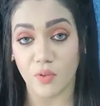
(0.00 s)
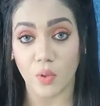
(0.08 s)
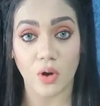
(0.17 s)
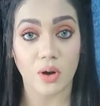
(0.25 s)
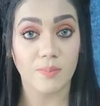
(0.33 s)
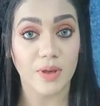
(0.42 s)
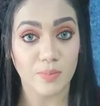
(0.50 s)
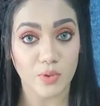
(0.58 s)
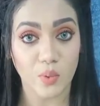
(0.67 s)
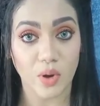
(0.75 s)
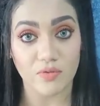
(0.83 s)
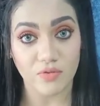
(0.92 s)
for people
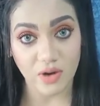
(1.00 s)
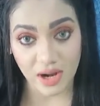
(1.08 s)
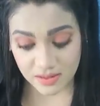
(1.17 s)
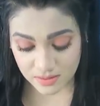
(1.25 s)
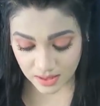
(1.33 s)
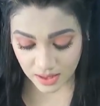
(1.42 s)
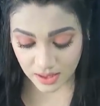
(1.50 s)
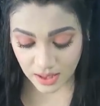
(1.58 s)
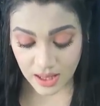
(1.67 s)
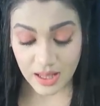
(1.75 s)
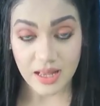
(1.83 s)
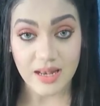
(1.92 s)
who have dry skin.